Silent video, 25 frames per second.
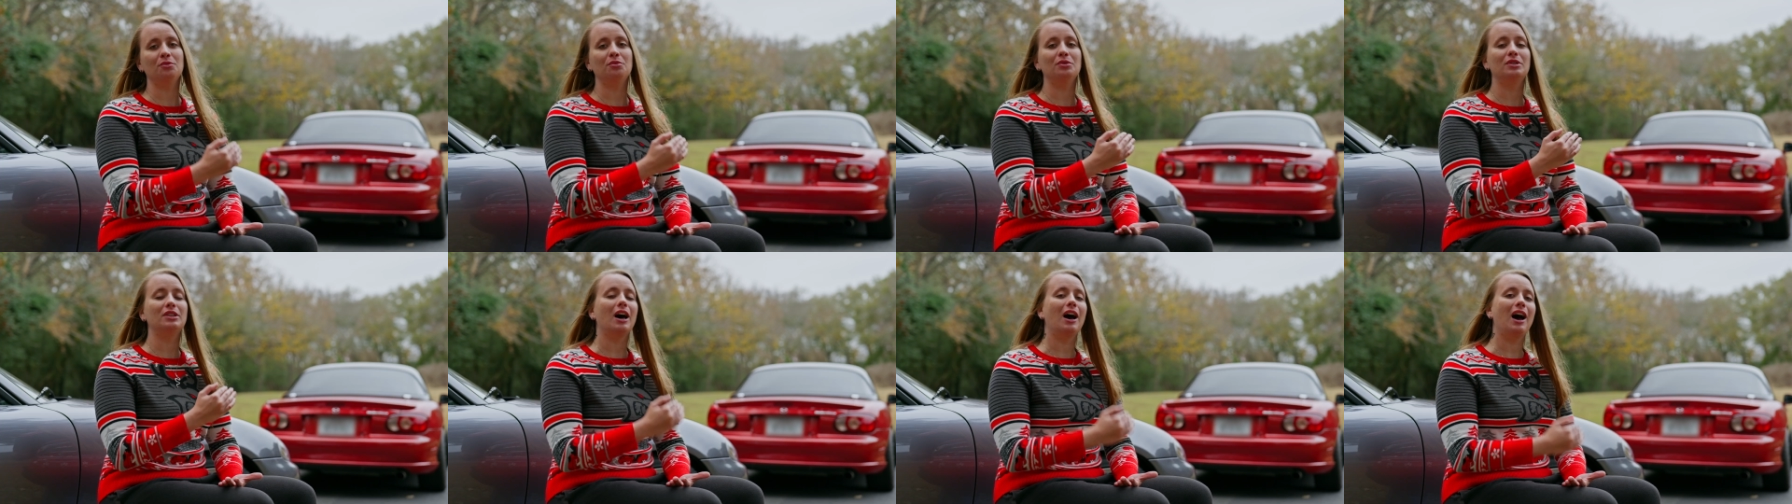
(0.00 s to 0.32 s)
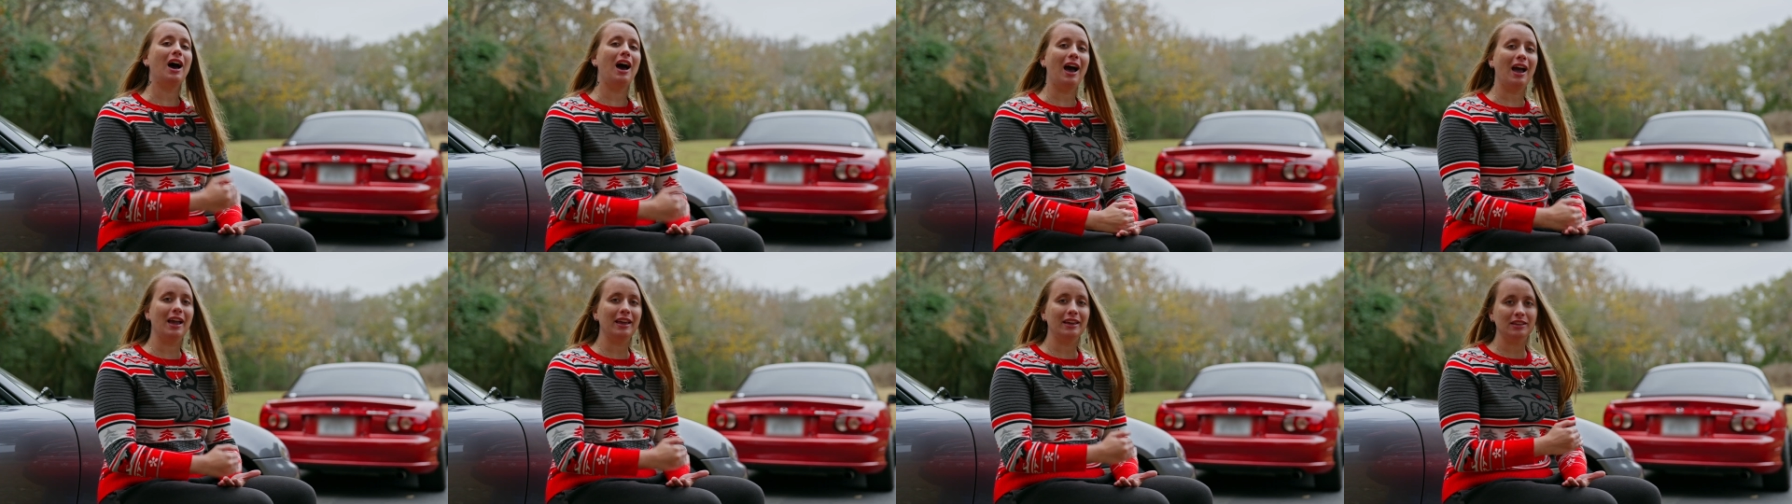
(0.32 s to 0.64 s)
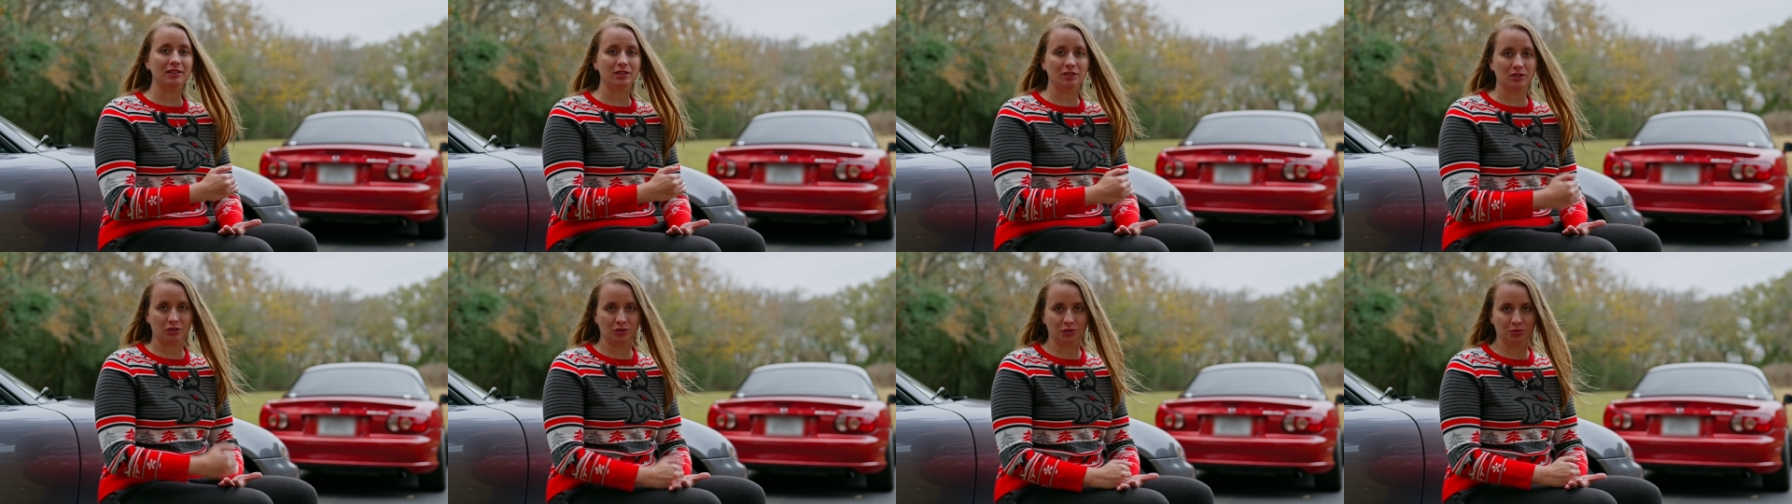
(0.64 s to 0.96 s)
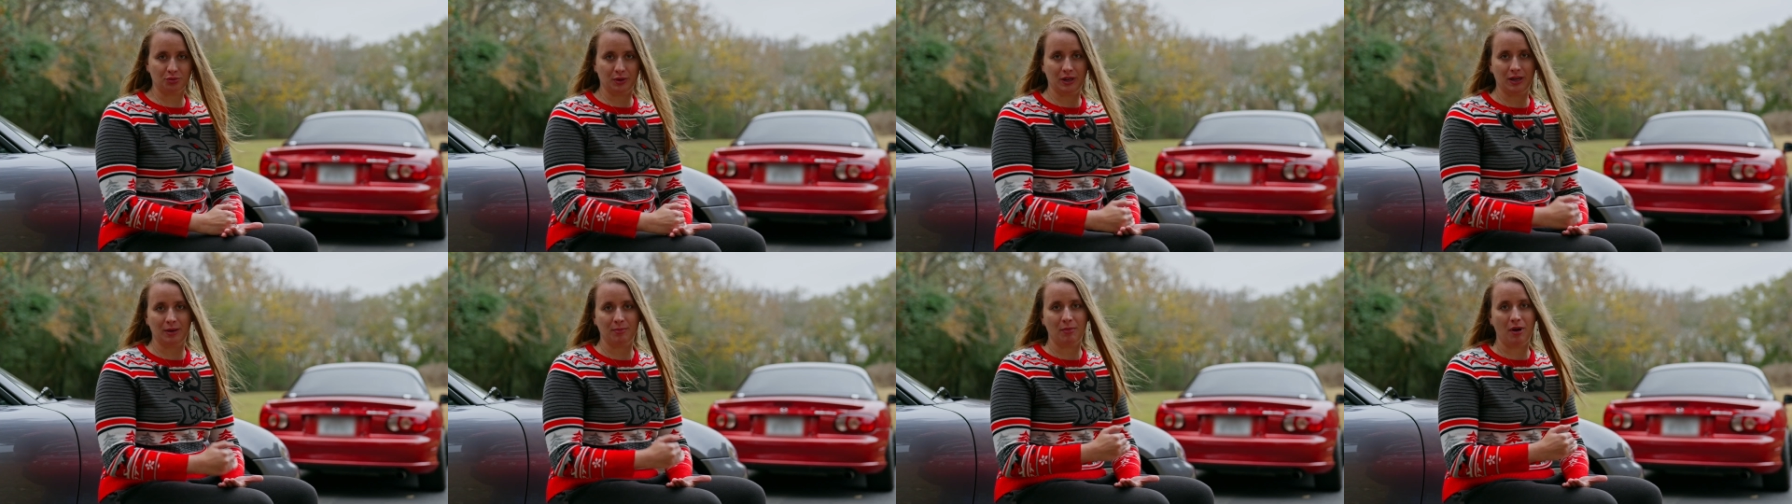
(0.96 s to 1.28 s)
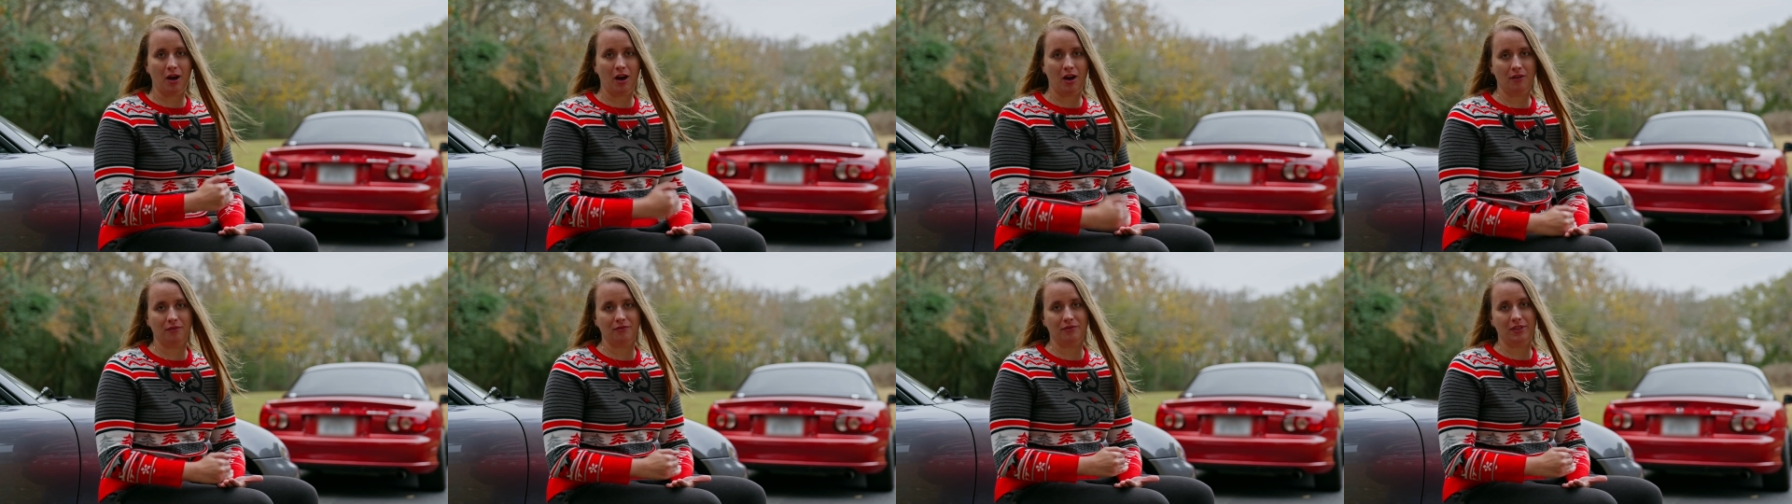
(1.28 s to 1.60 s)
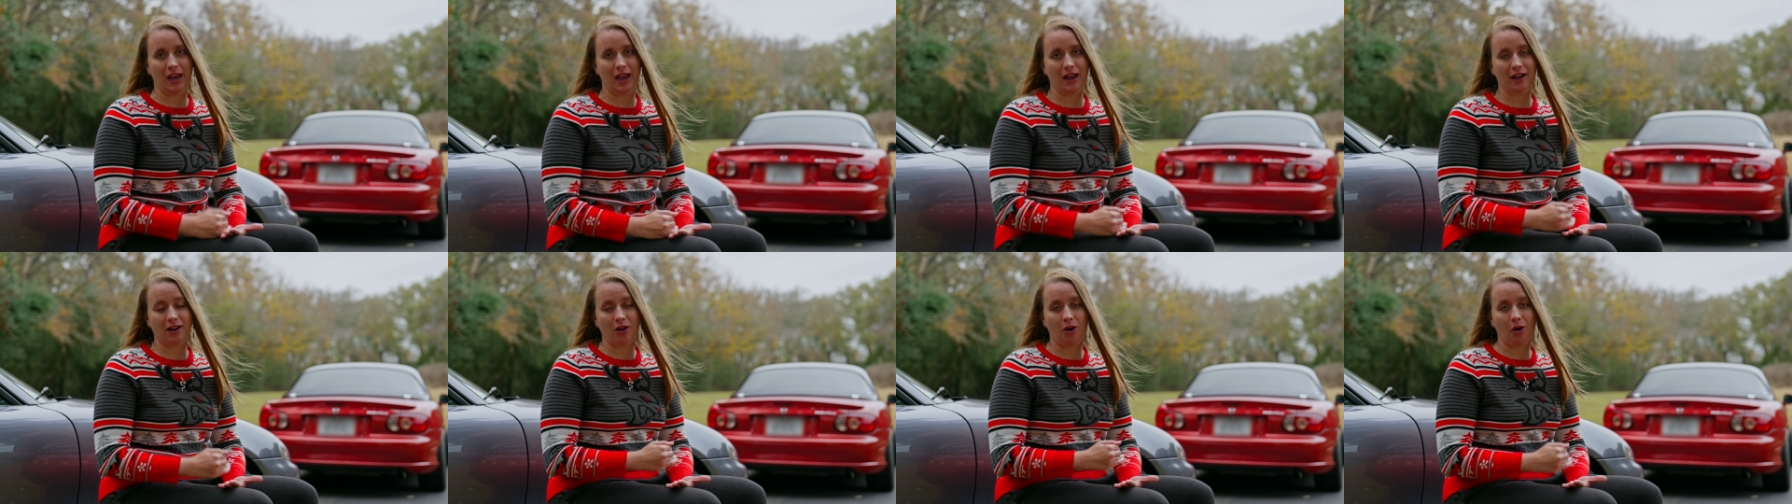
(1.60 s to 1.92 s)
you the highest trim of
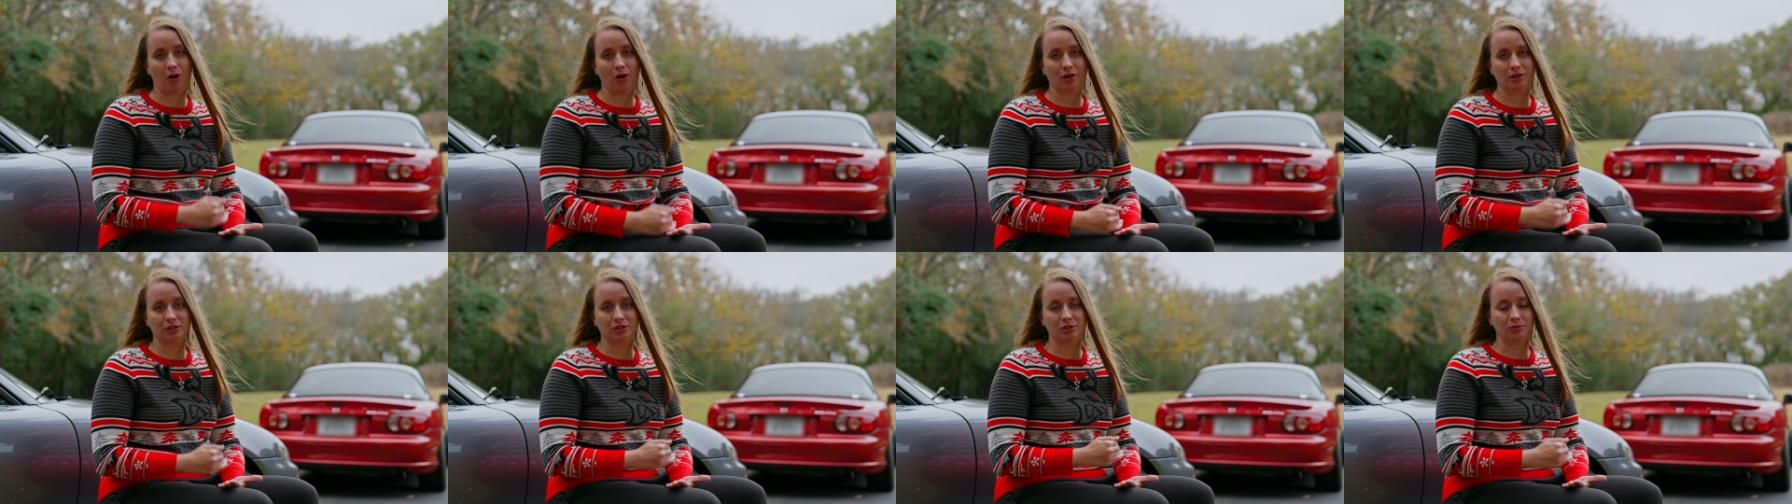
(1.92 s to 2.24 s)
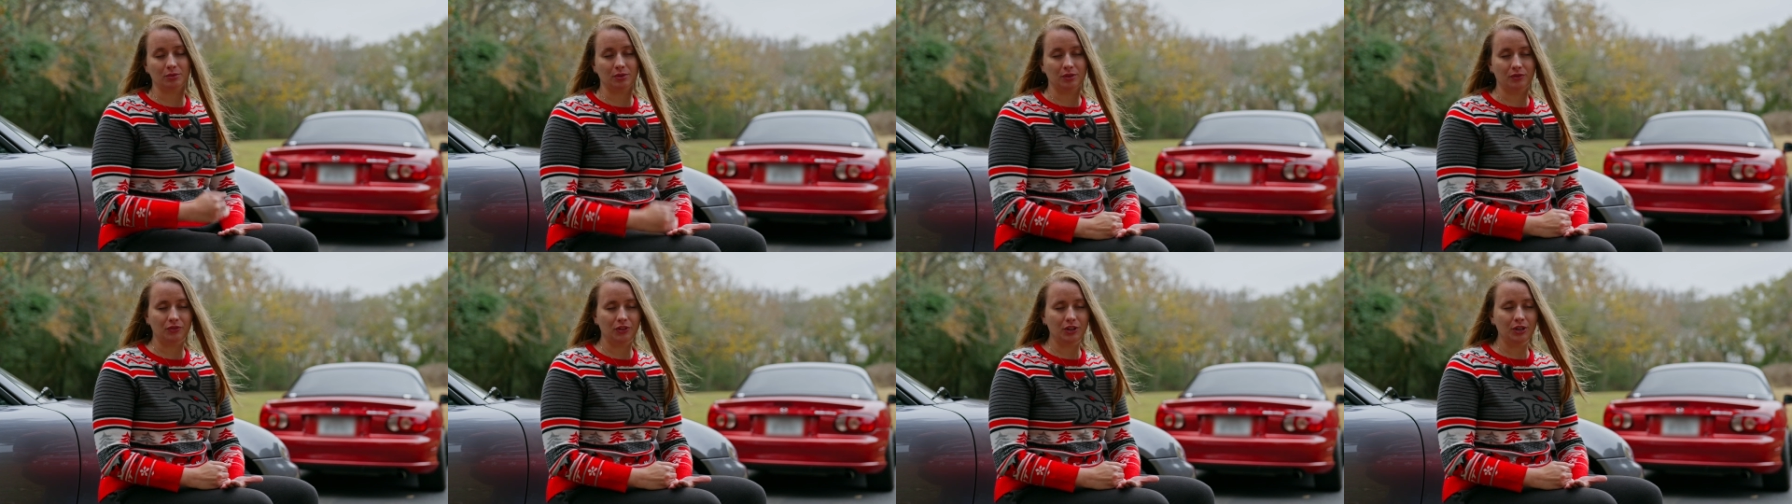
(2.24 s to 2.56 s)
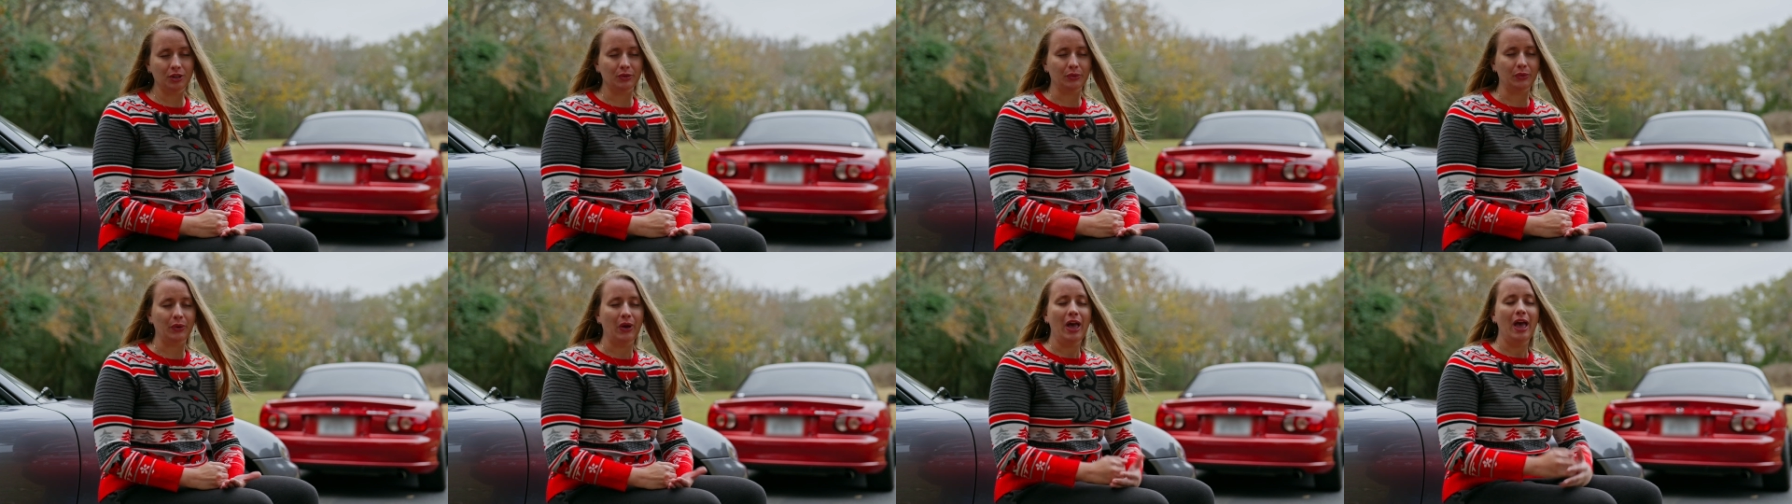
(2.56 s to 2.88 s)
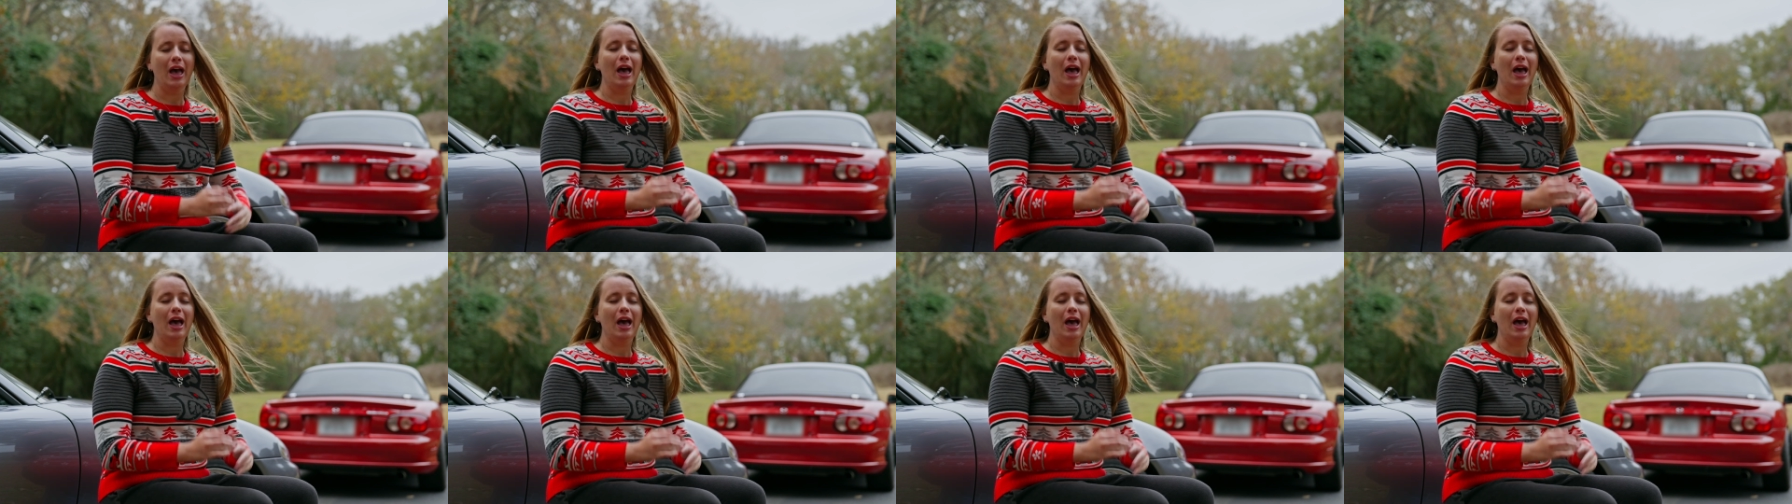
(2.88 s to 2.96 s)
that car to review.